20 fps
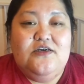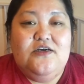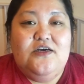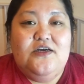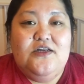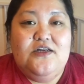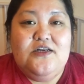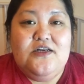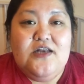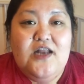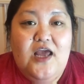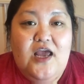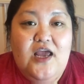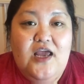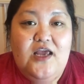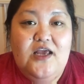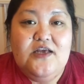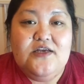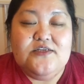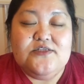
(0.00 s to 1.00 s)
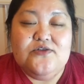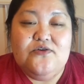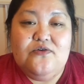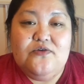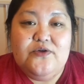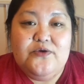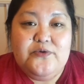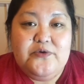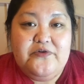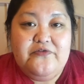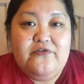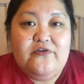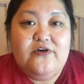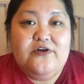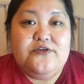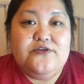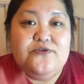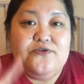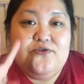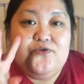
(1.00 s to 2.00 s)
Ne is only referring
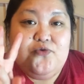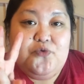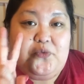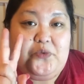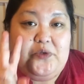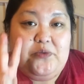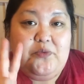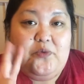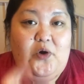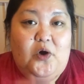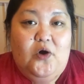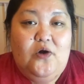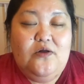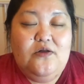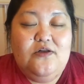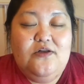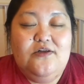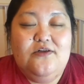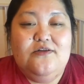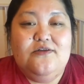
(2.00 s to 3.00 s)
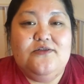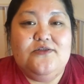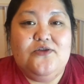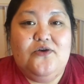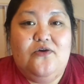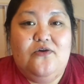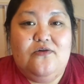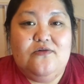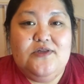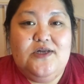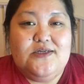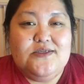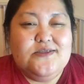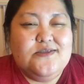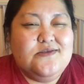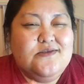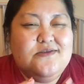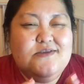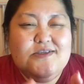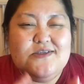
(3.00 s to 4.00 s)
to two people. So
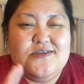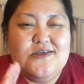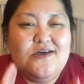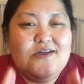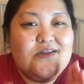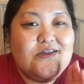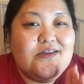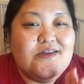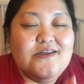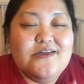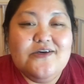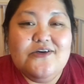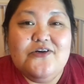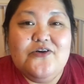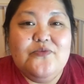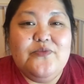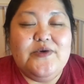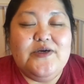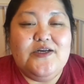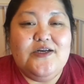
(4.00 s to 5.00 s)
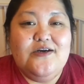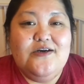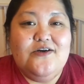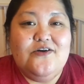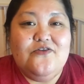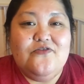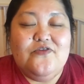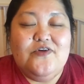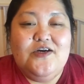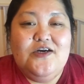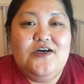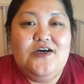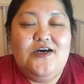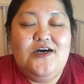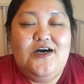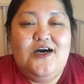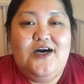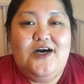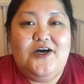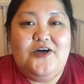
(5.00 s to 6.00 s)
that's just a little bit of
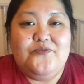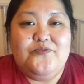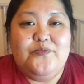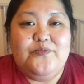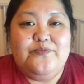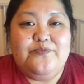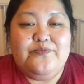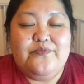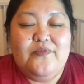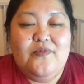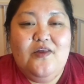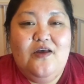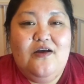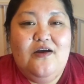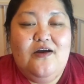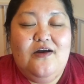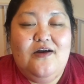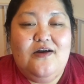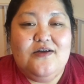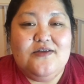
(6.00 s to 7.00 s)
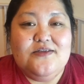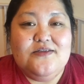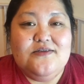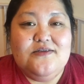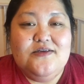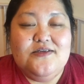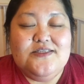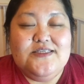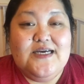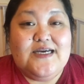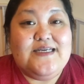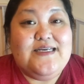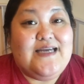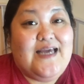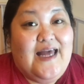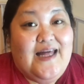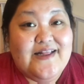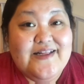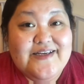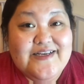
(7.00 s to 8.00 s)
um, uh,
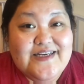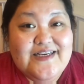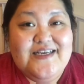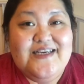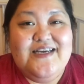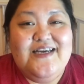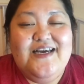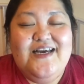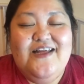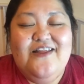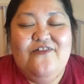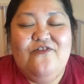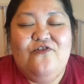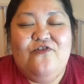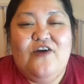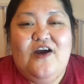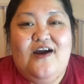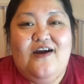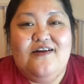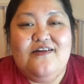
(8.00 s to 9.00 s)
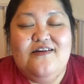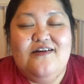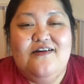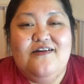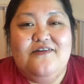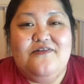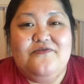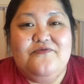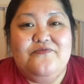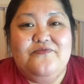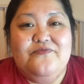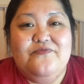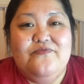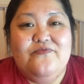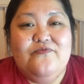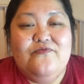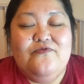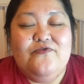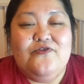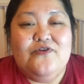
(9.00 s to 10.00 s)
technicality that um,
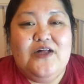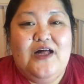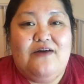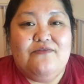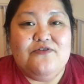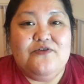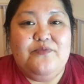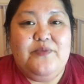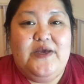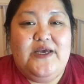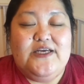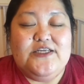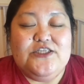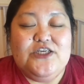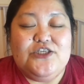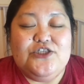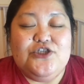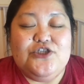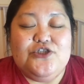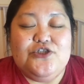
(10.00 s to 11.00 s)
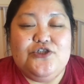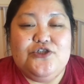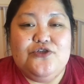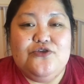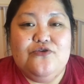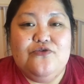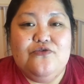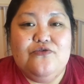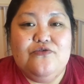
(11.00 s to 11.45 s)
you'll have to pay attention to.